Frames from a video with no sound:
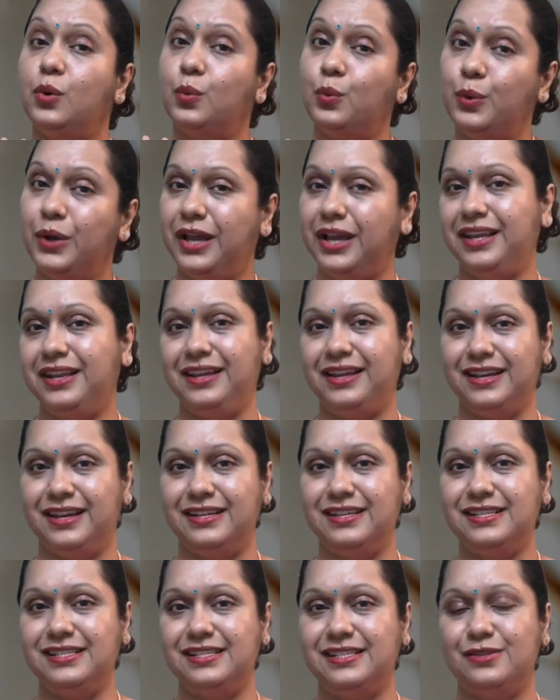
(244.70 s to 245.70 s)

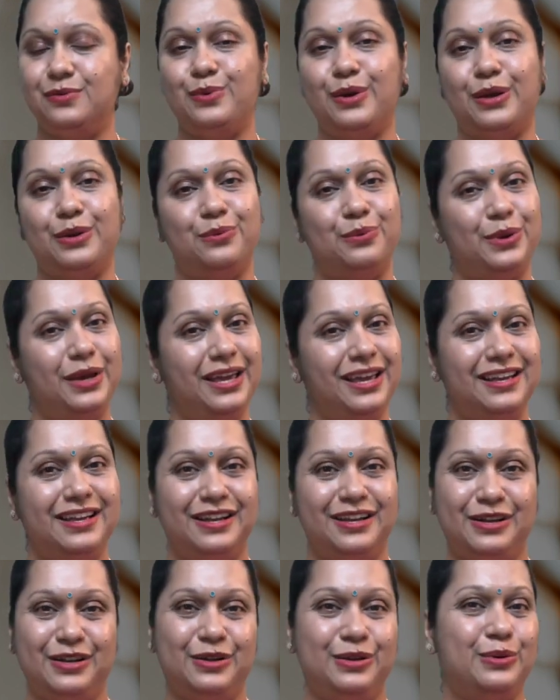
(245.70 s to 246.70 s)
variants when we
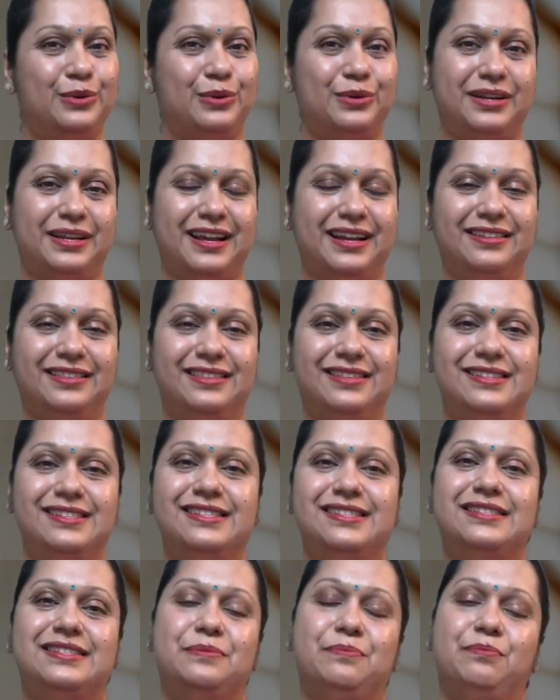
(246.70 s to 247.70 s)
looked at
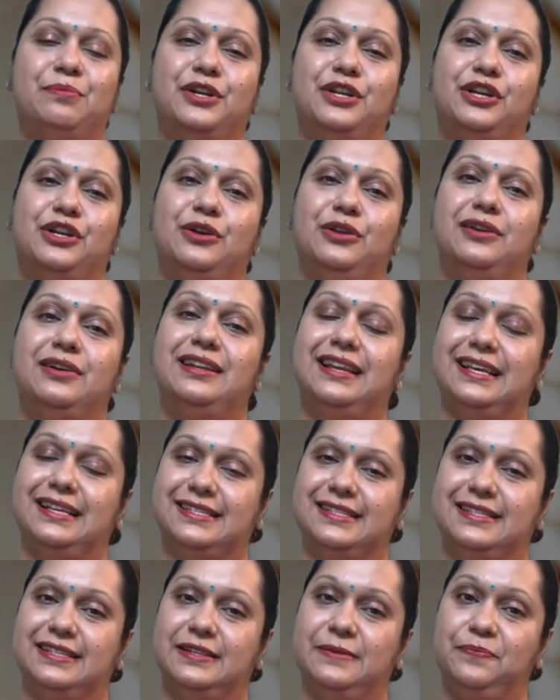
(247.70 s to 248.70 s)
this particular
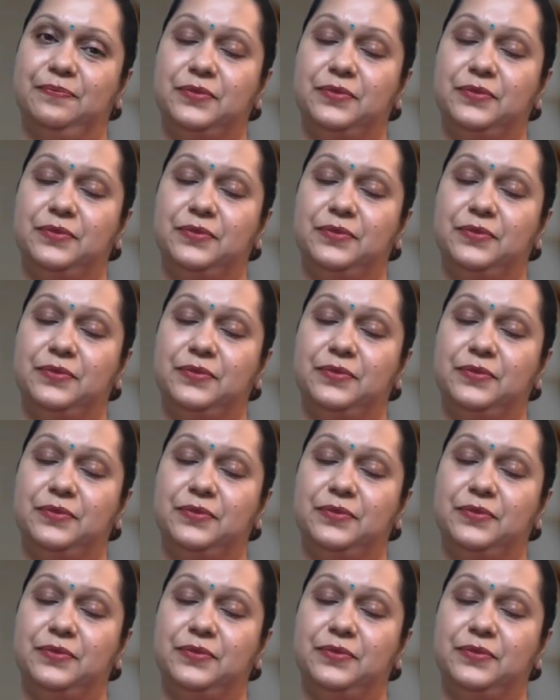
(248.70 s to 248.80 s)
lesson.